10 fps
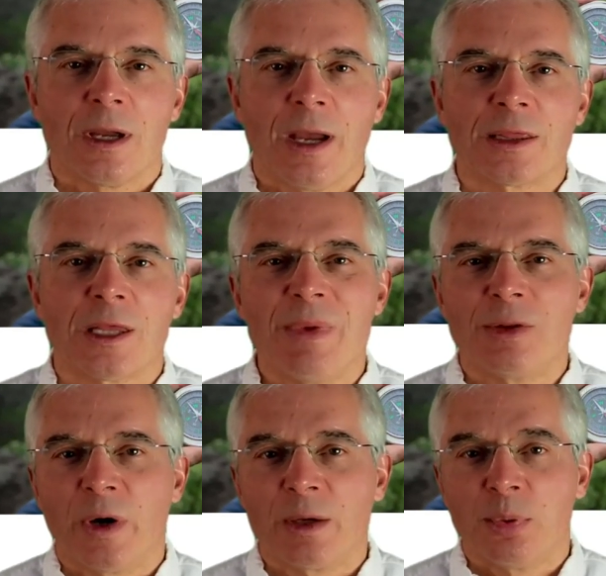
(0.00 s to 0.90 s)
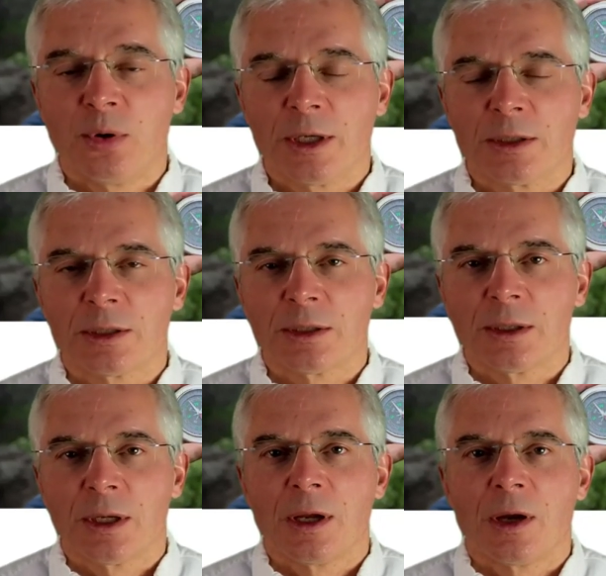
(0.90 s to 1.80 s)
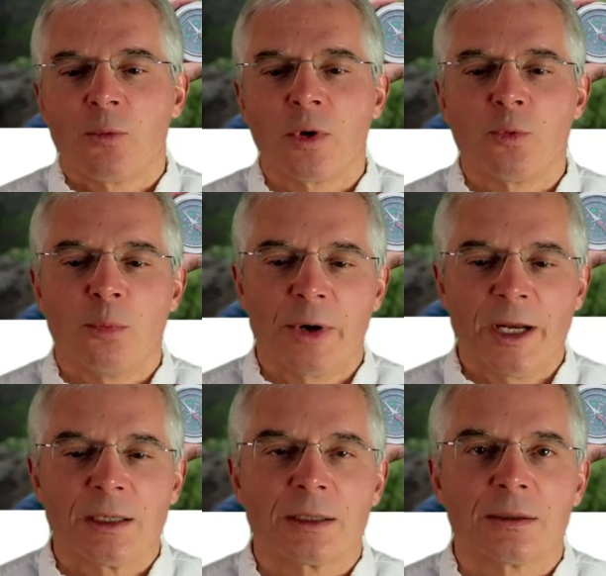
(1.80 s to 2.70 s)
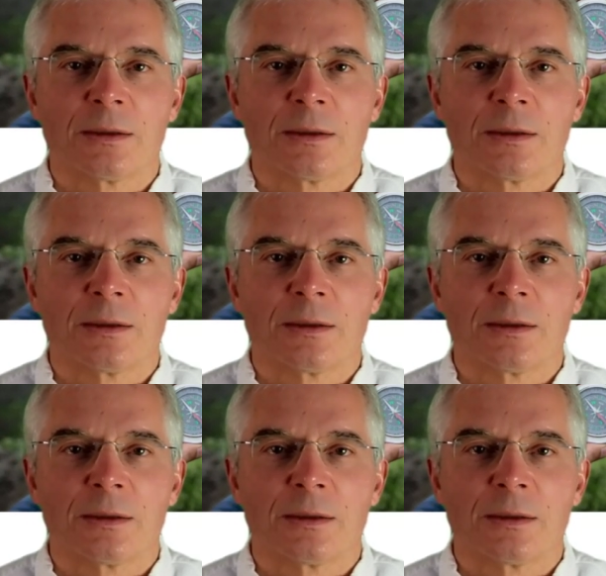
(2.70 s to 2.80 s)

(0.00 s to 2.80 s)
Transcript: At the midway point, we will break